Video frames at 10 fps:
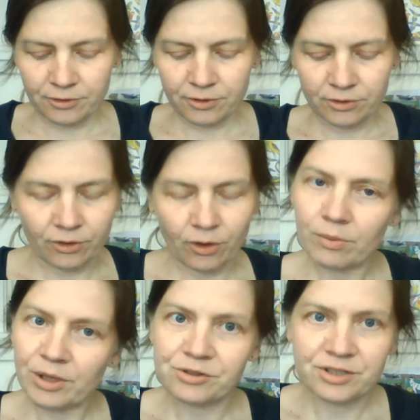So I'll be
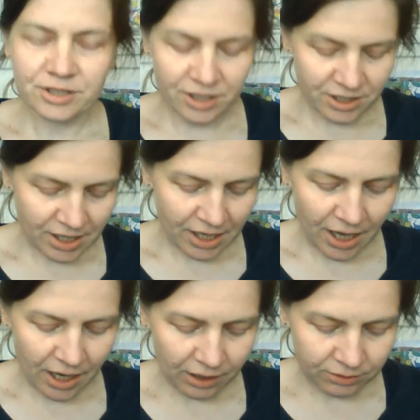interested to see
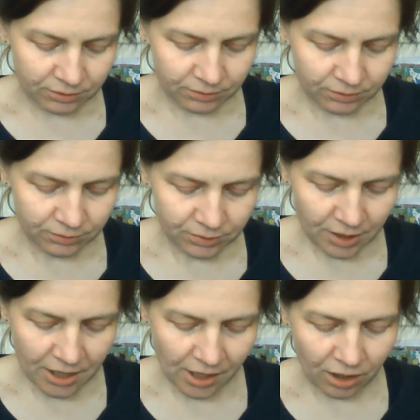how
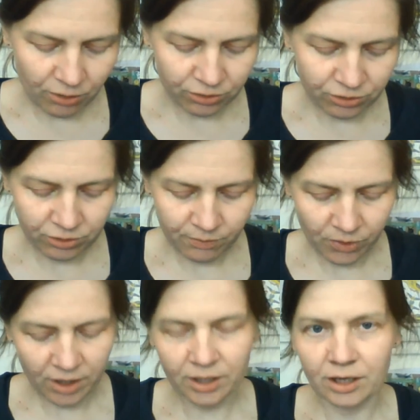that looks. I
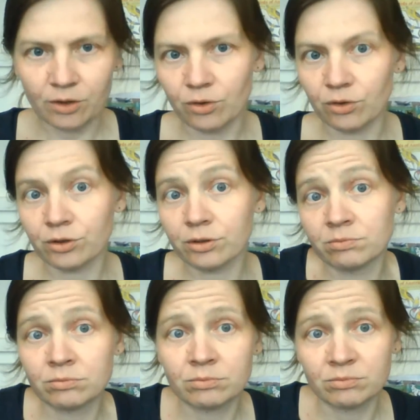think it'll look
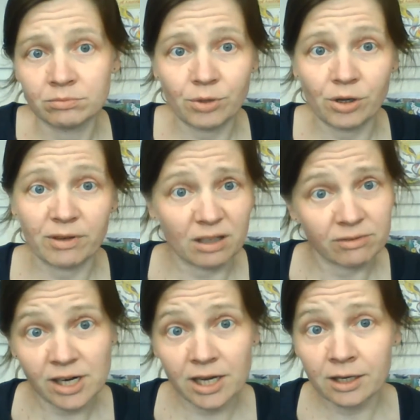perfectly
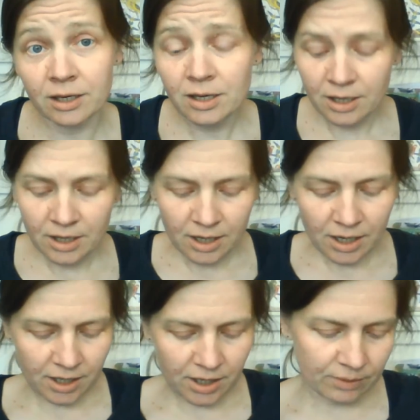fine,
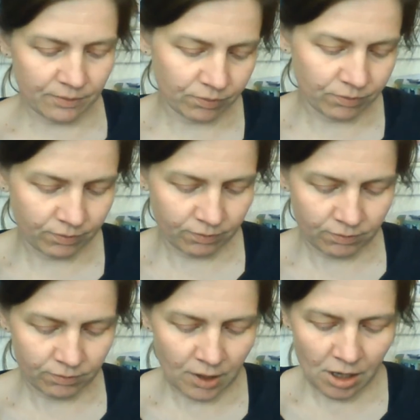and
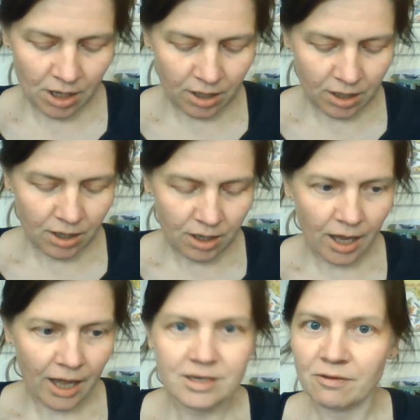
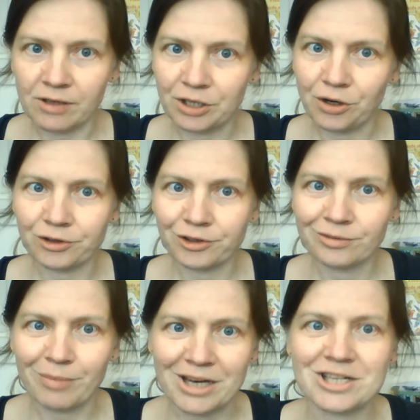definitely not
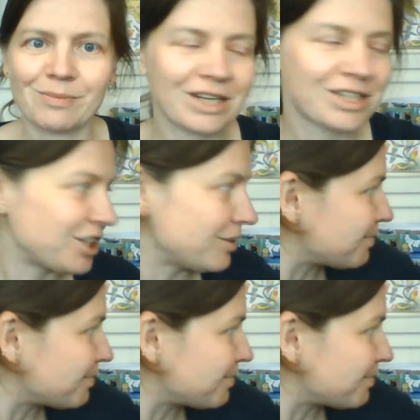matchy.